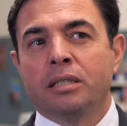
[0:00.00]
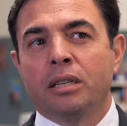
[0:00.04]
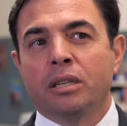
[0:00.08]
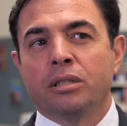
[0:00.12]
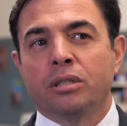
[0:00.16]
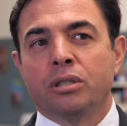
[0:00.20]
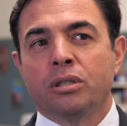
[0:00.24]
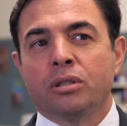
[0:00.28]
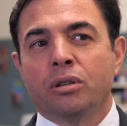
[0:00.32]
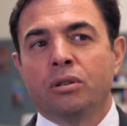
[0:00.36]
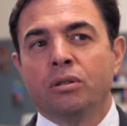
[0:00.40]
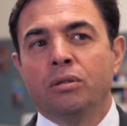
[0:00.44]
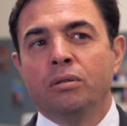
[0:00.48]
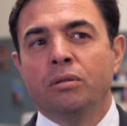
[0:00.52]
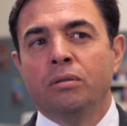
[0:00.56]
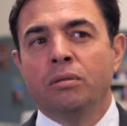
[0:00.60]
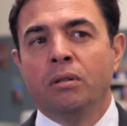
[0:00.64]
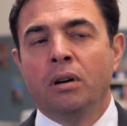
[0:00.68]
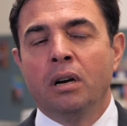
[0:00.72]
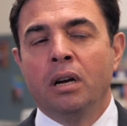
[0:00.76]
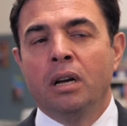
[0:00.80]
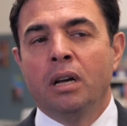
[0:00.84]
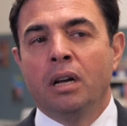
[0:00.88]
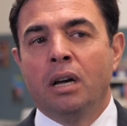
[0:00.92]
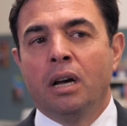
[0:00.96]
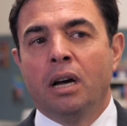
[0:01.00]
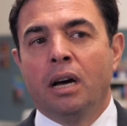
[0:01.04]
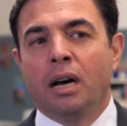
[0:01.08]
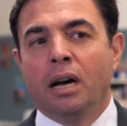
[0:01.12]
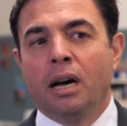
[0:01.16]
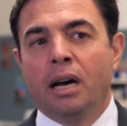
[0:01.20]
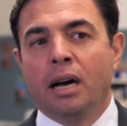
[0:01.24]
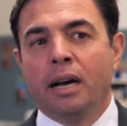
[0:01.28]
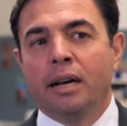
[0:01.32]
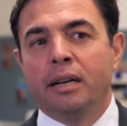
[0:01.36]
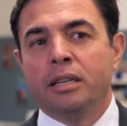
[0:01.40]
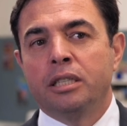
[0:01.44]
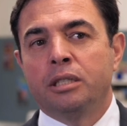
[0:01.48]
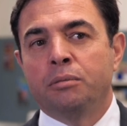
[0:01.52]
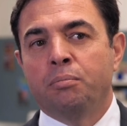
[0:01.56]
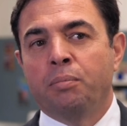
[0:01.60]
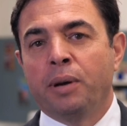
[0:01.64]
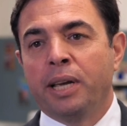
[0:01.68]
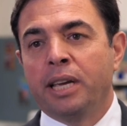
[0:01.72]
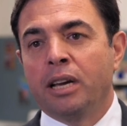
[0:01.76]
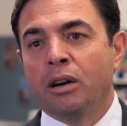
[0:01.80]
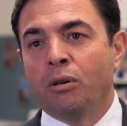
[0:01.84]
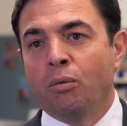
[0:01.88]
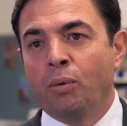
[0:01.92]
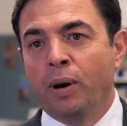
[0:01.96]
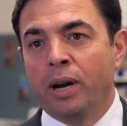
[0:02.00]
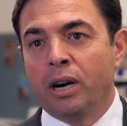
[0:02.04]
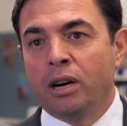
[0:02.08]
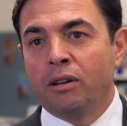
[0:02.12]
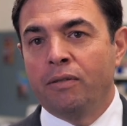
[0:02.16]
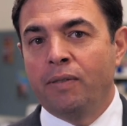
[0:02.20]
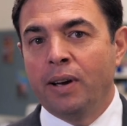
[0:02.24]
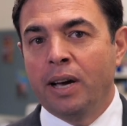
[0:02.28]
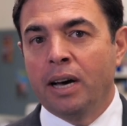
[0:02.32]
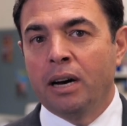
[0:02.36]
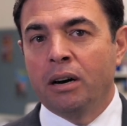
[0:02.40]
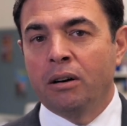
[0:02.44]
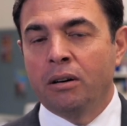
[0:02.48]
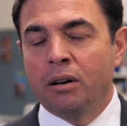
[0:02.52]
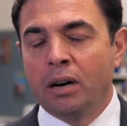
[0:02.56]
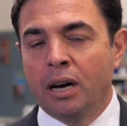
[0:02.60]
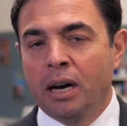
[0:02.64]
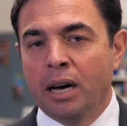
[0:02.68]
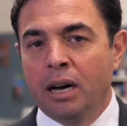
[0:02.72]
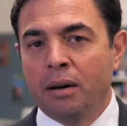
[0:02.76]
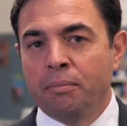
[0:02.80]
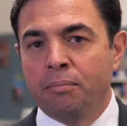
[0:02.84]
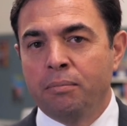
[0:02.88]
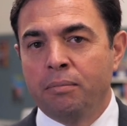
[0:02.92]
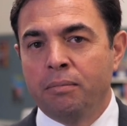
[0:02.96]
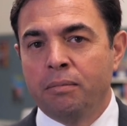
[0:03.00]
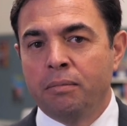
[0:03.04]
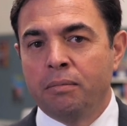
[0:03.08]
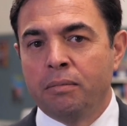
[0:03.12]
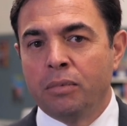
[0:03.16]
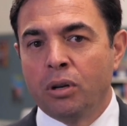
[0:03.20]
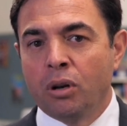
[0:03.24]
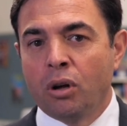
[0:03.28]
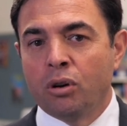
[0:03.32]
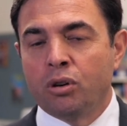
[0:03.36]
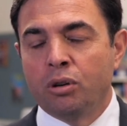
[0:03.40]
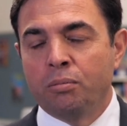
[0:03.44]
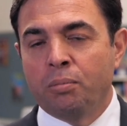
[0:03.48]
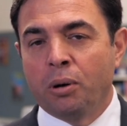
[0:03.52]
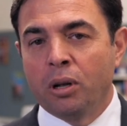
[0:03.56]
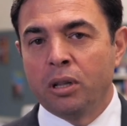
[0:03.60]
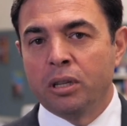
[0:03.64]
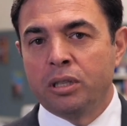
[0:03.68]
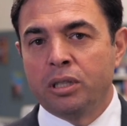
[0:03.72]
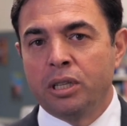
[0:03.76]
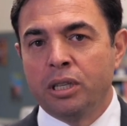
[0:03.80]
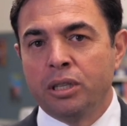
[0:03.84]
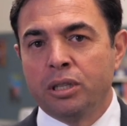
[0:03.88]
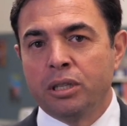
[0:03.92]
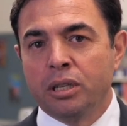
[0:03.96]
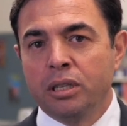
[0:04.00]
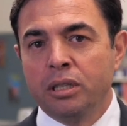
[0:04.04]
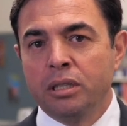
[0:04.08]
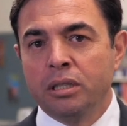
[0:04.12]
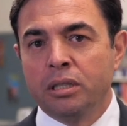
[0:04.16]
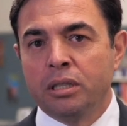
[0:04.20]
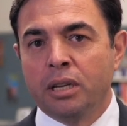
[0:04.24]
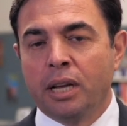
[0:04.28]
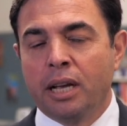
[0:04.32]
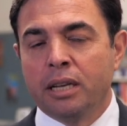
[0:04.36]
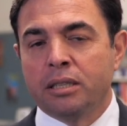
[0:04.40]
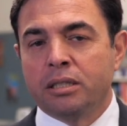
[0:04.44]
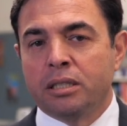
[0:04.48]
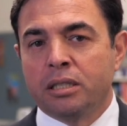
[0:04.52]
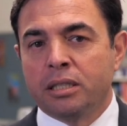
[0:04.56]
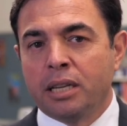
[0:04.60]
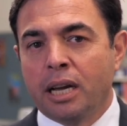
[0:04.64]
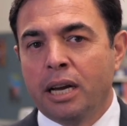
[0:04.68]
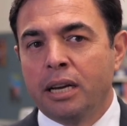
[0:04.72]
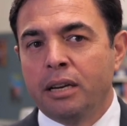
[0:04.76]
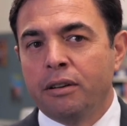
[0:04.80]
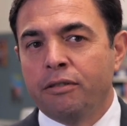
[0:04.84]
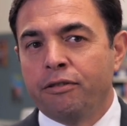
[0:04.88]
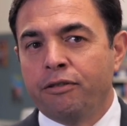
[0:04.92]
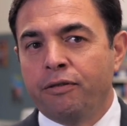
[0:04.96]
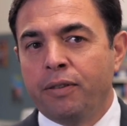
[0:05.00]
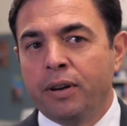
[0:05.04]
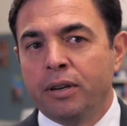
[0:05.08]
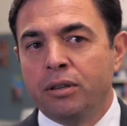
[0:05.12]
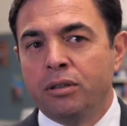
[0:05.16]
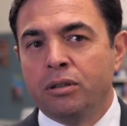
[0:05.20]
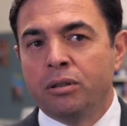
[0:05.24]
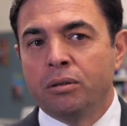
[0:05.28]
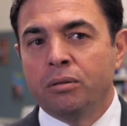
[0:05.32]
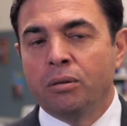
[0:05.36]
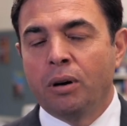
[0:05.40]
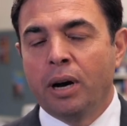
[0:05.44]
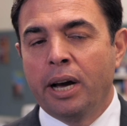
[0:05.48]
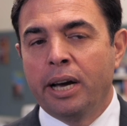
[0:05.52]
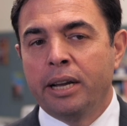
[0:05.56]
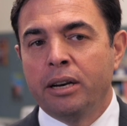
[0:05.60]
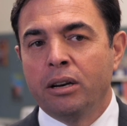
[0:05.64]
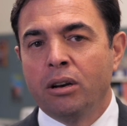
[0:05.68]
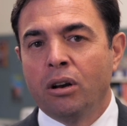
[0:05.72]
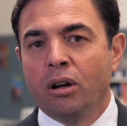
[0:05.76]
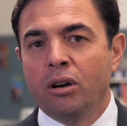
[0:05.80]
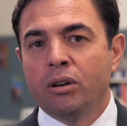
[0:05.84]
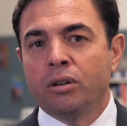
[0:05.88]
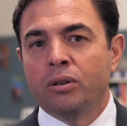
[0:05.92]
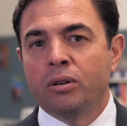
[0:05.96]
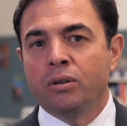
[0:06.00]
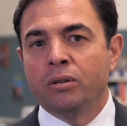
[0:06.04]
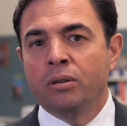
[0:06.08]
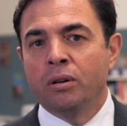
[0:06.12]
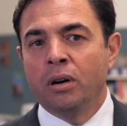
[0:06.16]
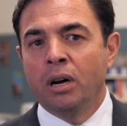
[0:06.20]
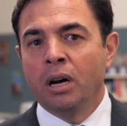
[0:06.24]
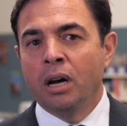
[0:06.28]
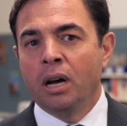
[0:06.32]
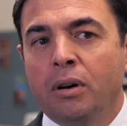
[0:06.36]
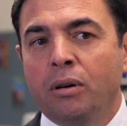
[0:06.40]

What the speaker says: a school is being aware of our local politicians, our state, federal and local,